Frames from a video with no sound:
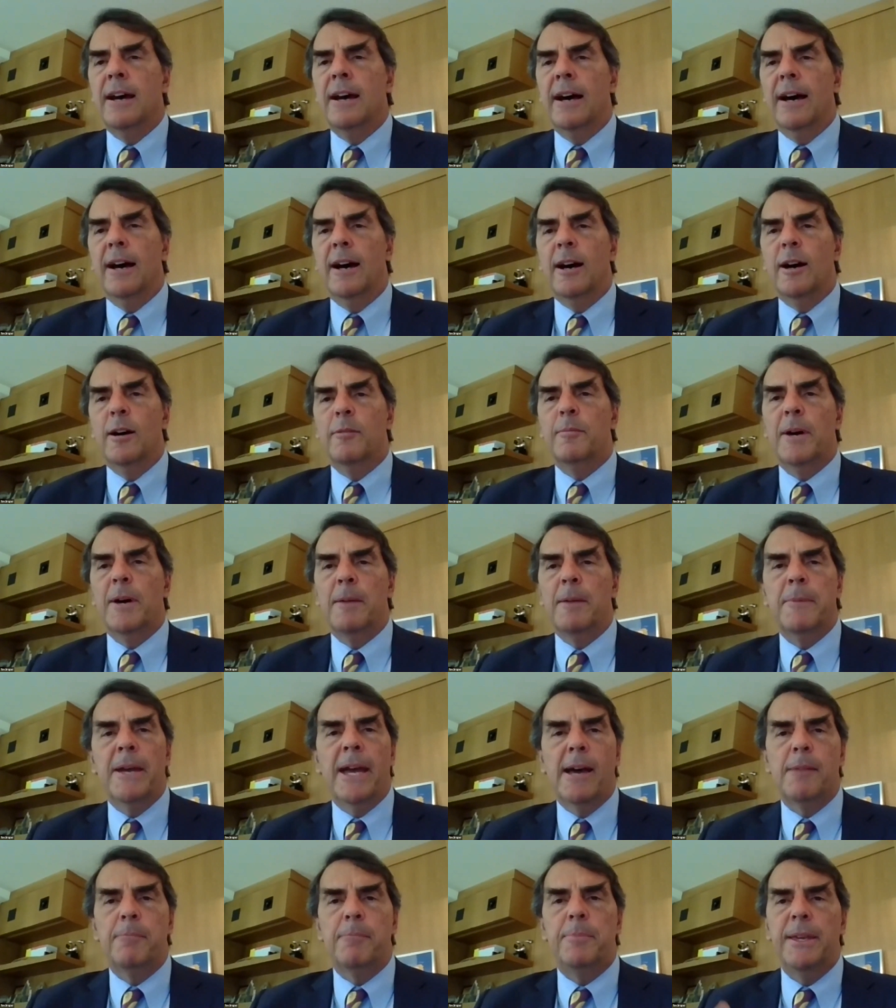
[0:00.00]
I'm
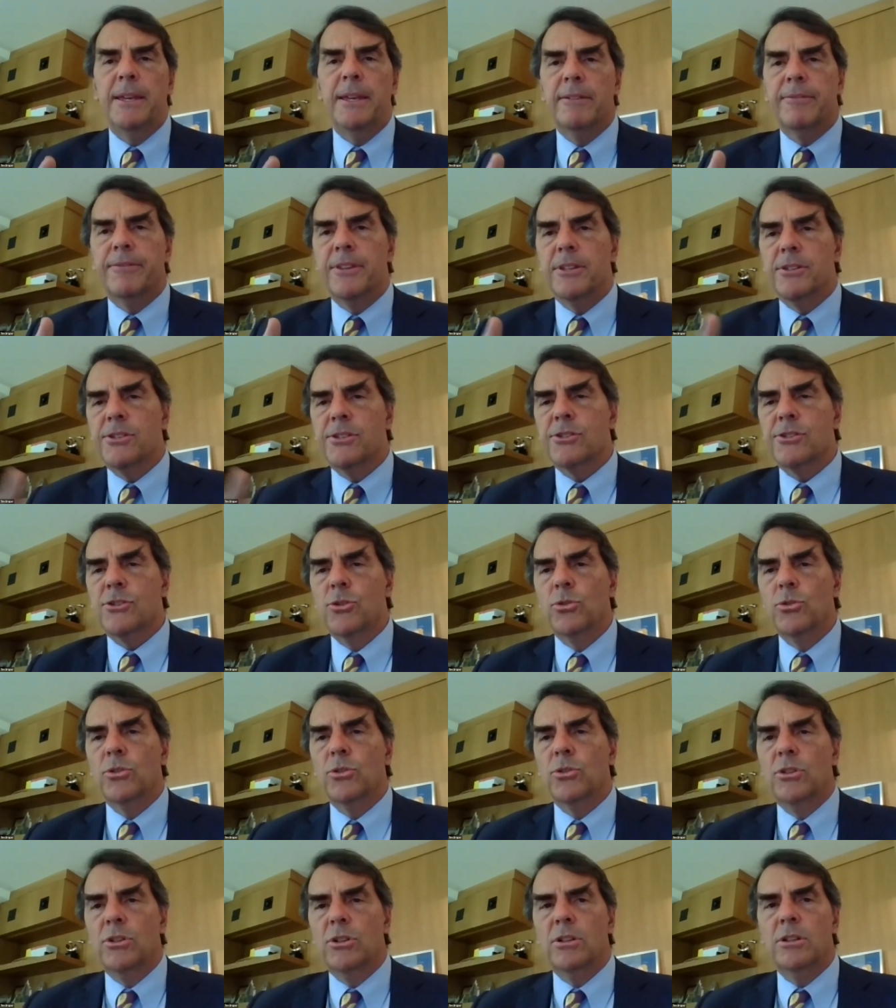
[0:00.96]
happy if the
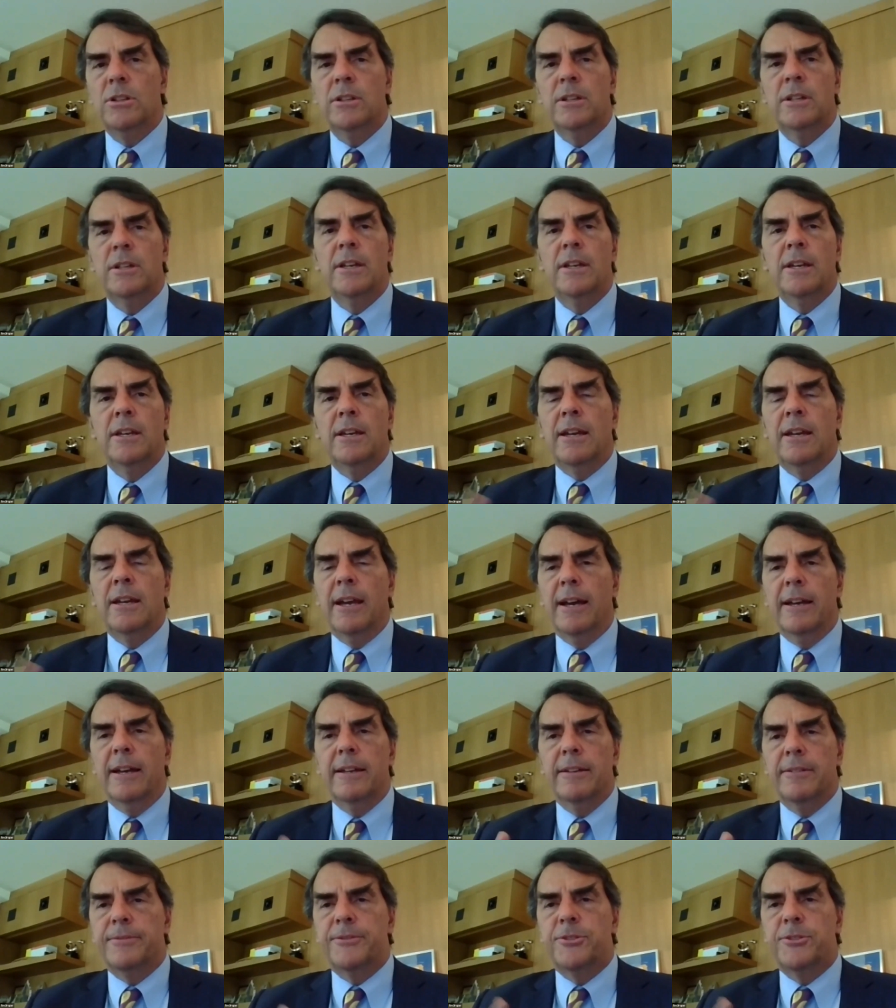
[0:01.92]
school,
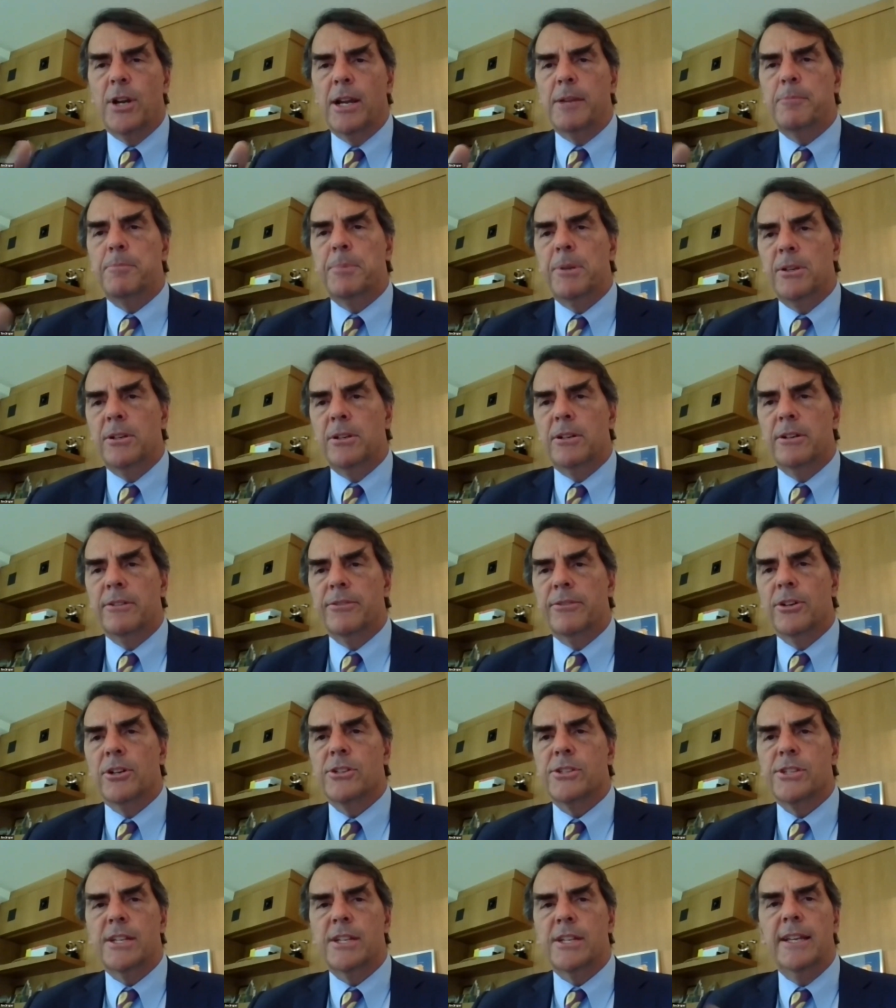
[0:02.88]
if Draper
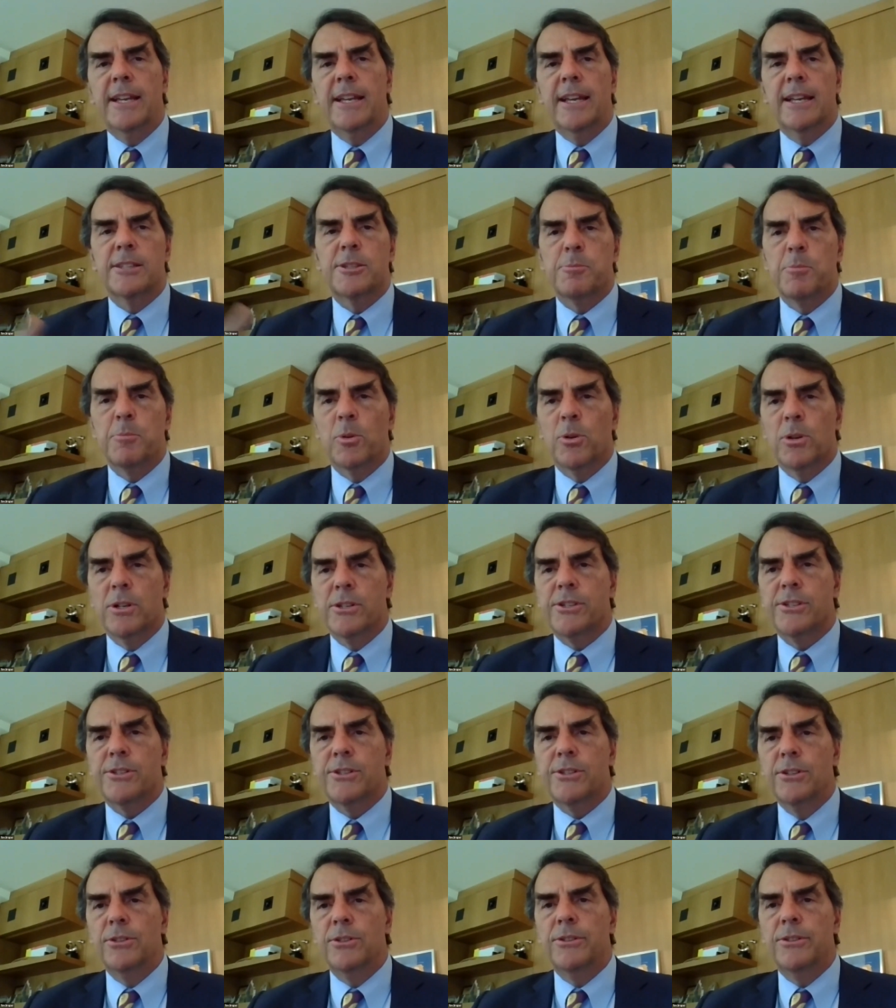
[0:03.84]
University gets more
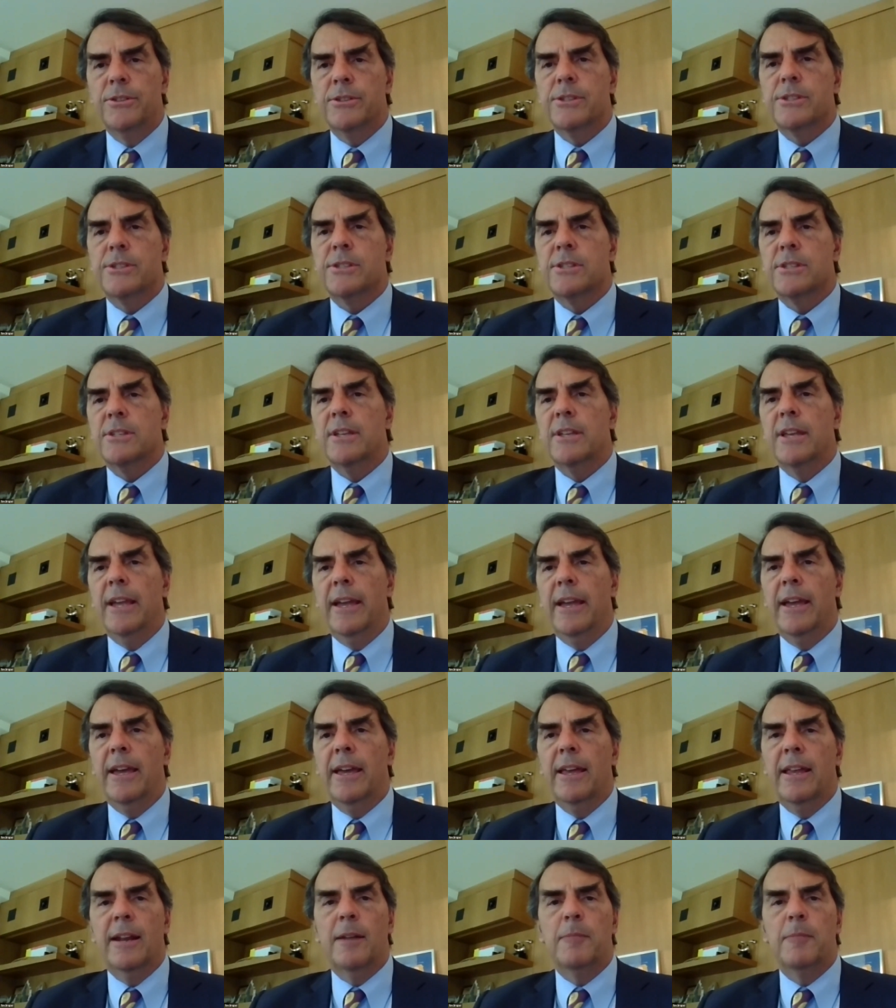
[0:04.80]
students,
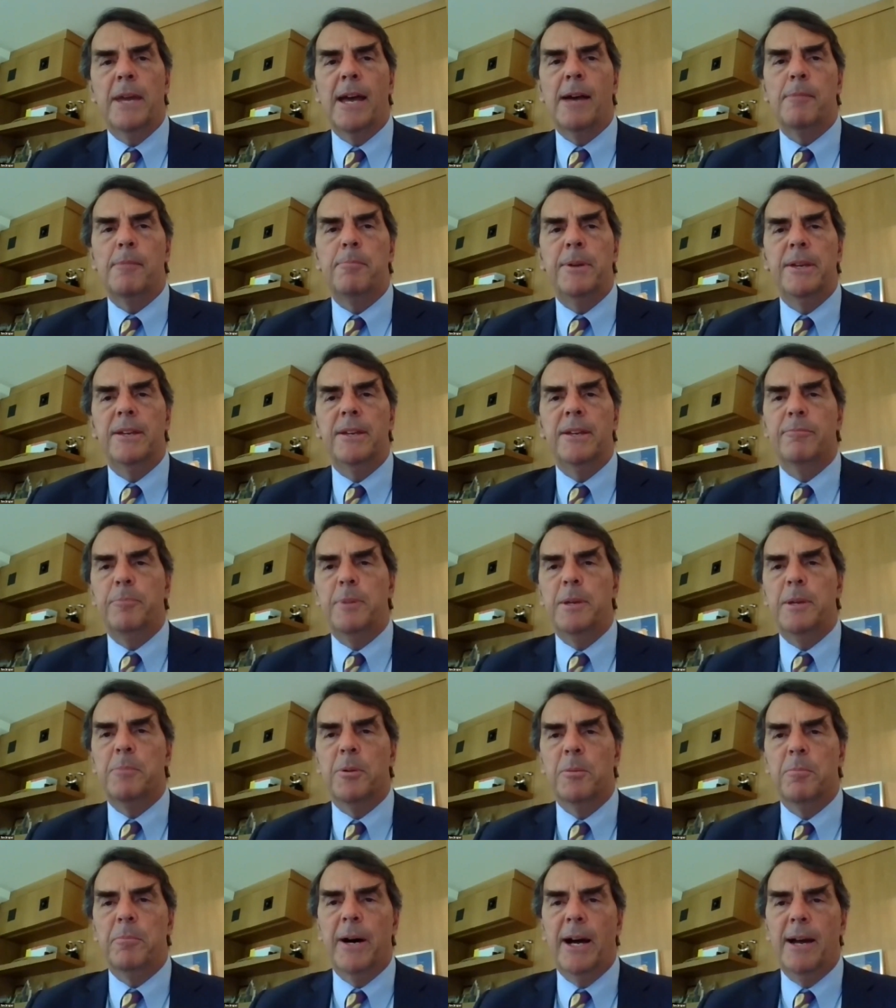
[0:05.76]
and I'm happy if
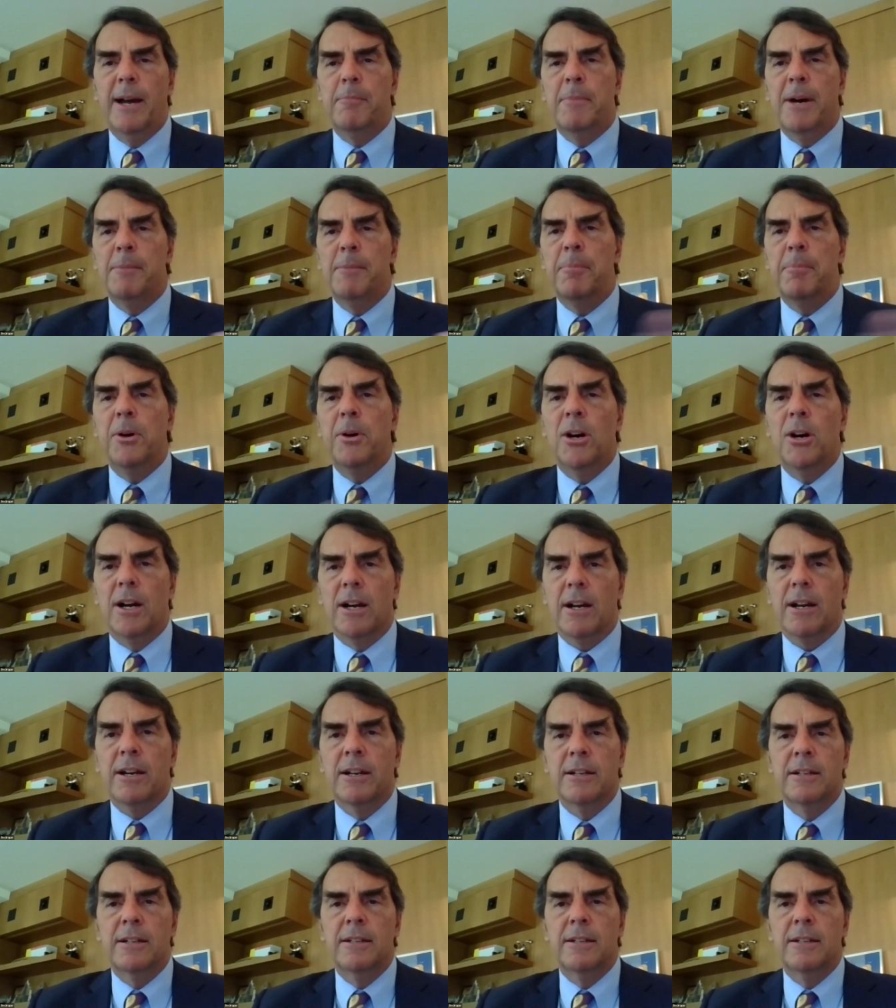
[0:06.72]
people buy my book.